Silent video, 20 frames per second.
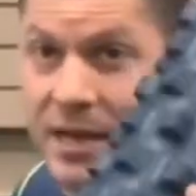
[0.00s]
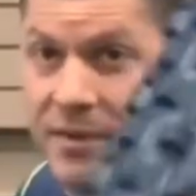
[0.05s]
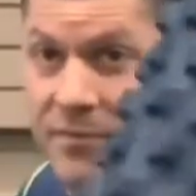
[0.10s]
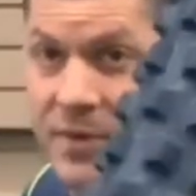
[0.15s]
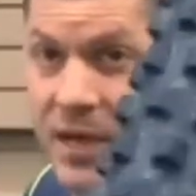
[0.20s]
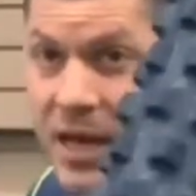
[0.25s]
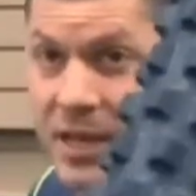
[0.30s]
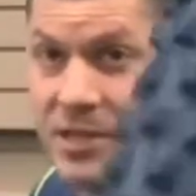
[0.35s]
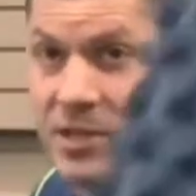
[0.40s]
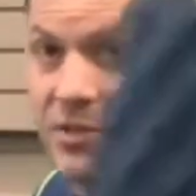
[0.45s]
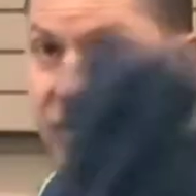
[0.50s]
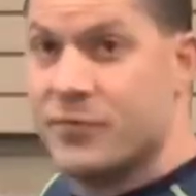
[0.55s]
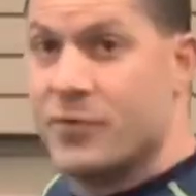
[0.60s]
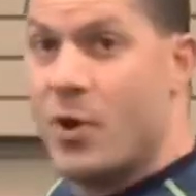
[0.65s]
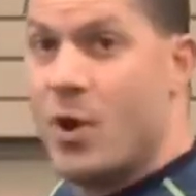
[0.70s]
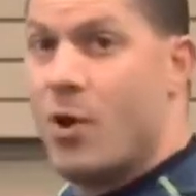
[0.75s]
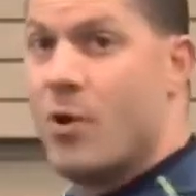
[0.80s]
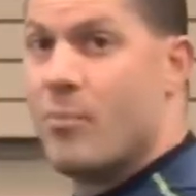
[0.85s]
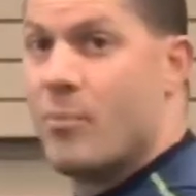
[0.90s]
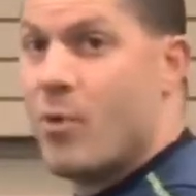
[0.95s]
You've got your
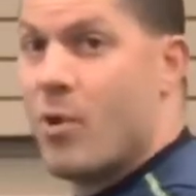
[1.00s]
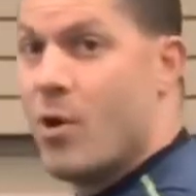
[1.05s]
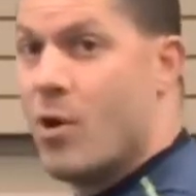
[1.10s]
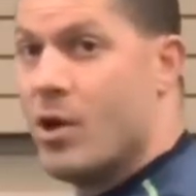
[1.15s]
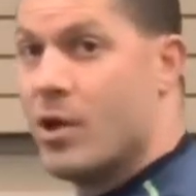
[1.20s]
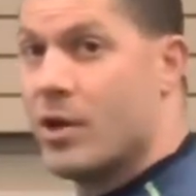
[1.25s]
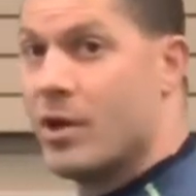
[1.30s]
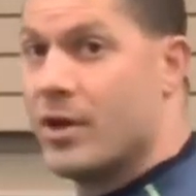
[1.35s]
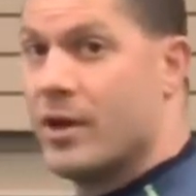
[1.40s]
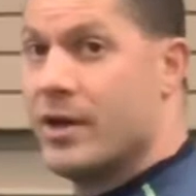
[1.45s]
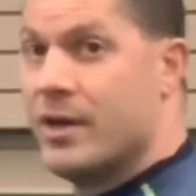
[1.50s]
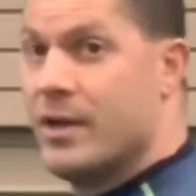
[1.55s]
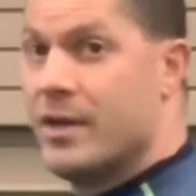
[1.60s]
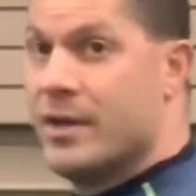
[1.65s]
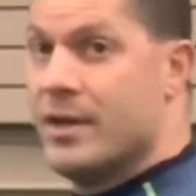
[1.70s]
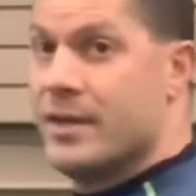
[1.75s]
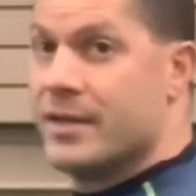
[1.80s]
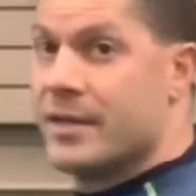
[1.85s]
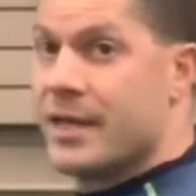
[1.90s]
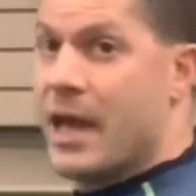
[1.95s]
foam roller.
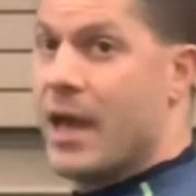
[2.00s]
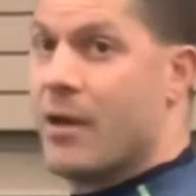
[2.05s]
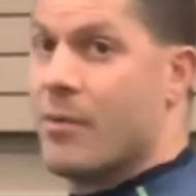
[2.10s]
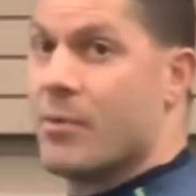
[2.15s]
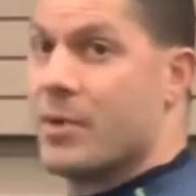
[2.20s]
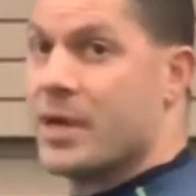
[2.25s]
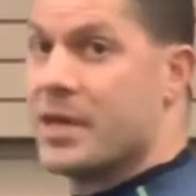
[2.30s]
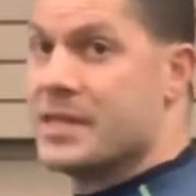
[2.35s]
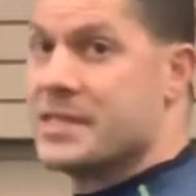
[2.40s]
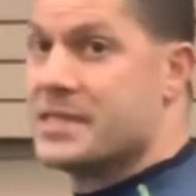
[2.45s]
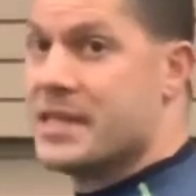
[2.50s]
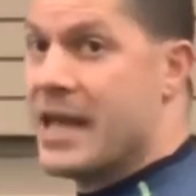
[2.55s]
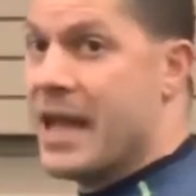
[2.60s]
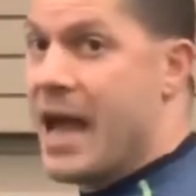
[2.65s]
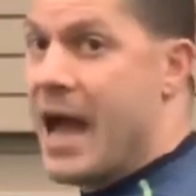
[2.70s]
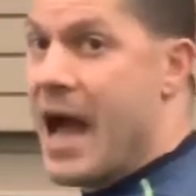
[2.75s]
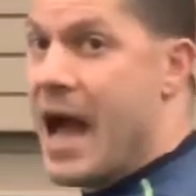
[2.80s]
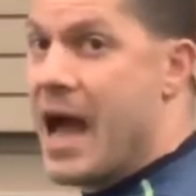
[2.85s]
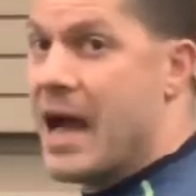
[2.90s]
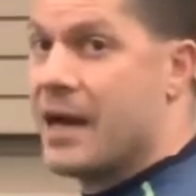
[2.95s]
Okay, we're gonna
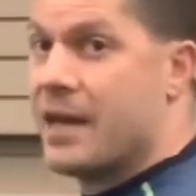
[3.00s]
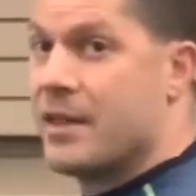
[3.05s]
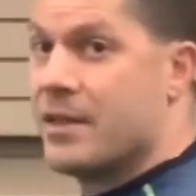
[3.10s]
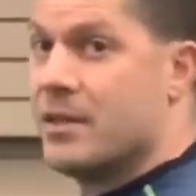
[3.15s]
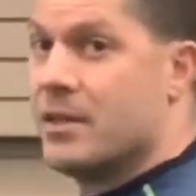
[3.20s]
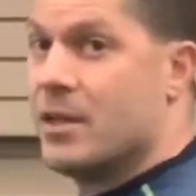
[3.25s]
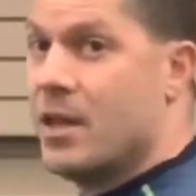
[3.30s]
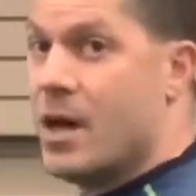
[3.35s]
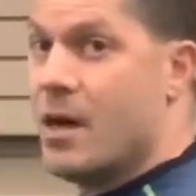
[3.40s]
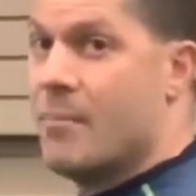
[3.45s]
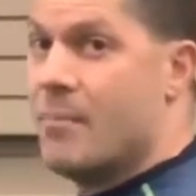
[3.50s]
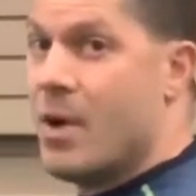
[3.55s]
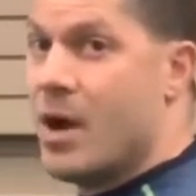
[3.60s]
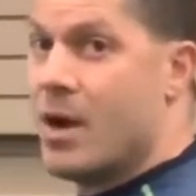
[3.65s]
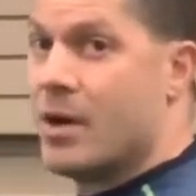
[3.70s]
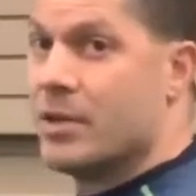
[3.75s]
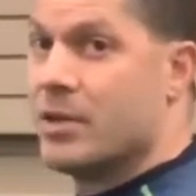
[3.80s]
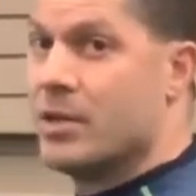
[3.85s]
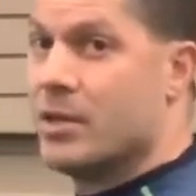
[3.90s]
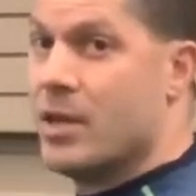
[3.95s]
stay out of the
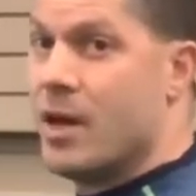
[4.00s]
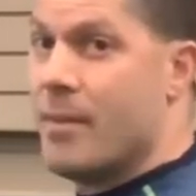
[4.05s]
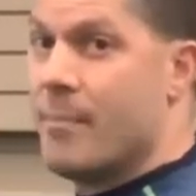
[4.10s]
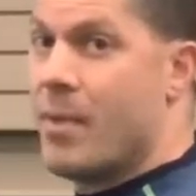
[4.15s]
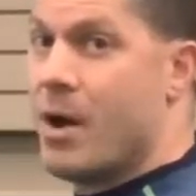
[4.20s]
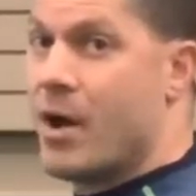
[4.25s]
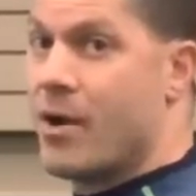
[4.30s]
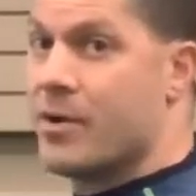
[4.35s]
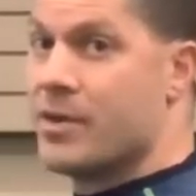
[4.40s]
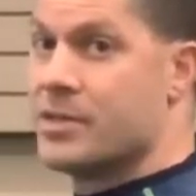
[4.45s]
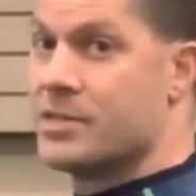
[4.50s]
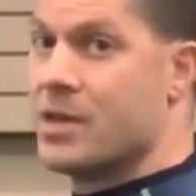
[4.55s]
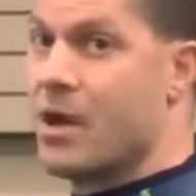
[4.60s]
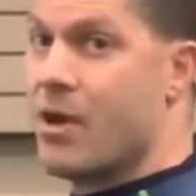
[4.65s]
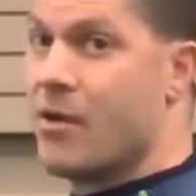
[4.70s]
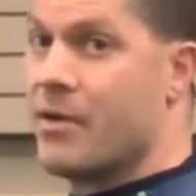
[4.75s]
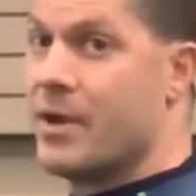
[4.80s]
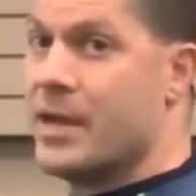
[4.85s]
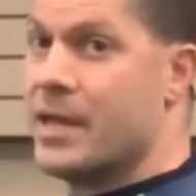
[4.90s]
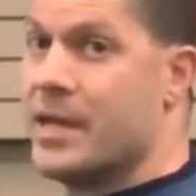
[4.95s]
lumbar. The lumbar is
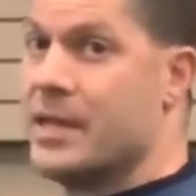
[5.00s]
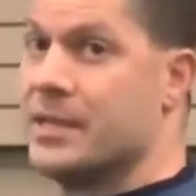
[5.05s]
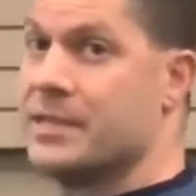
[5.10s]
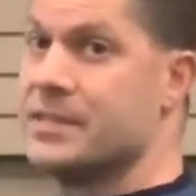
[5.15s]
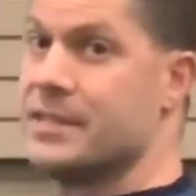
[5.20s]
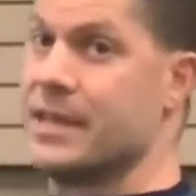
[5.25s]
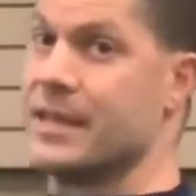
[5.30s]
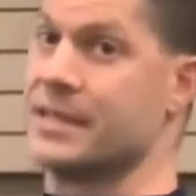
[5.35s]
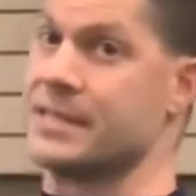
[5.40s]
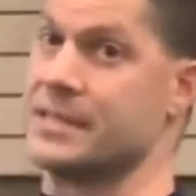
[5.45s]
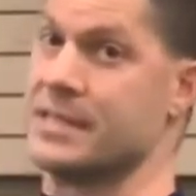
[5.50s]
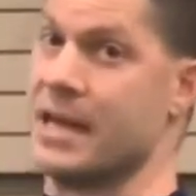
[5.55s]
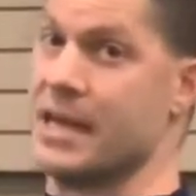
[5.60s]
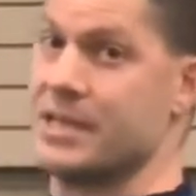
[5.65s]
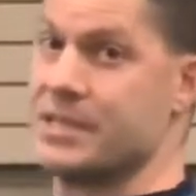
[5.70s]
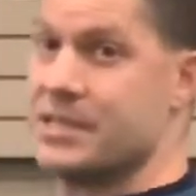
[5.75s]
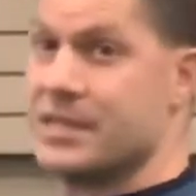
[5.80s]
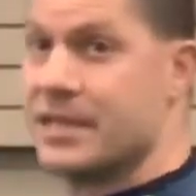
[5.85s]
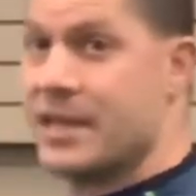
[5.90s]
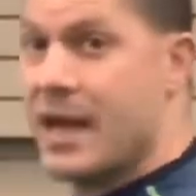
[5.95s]
already into
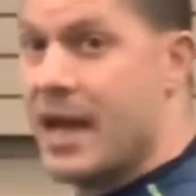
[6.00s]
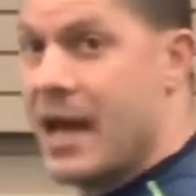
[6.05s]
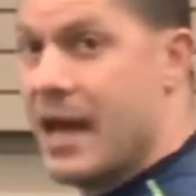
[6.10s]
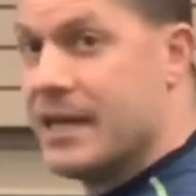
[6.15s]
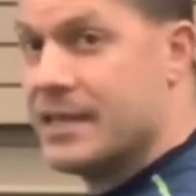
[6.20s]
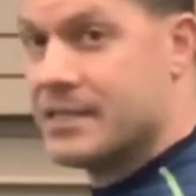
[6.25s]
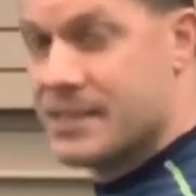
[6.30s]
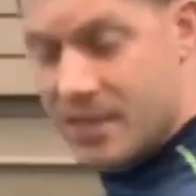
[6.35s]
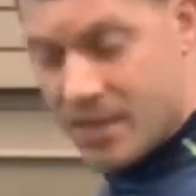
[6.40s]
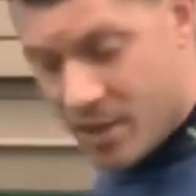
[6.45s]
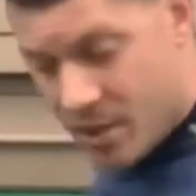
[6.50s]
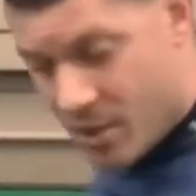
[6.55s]
extension, guys.